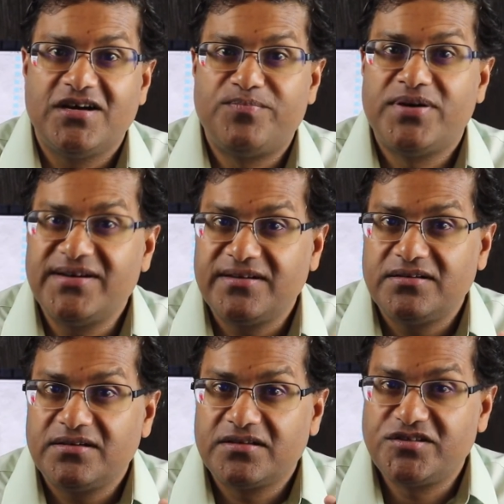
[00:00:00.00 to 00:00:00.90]
a
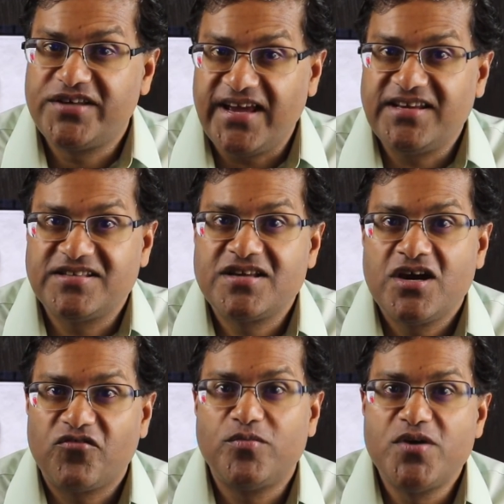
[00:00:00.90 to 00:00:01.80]
percutaneous
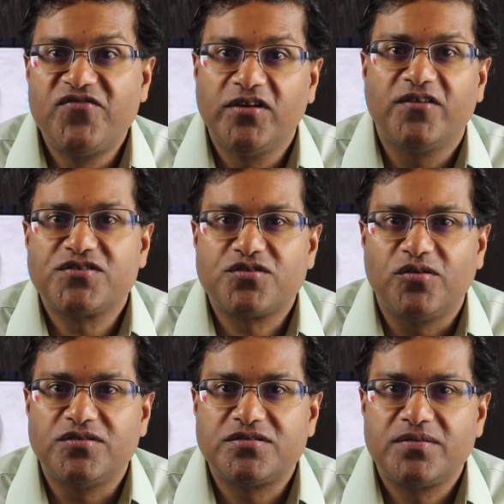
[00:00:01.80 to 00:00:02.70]
removal of
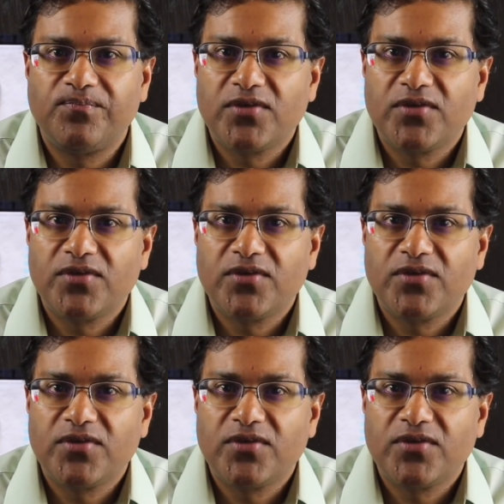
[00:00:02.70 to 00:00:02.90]
stones.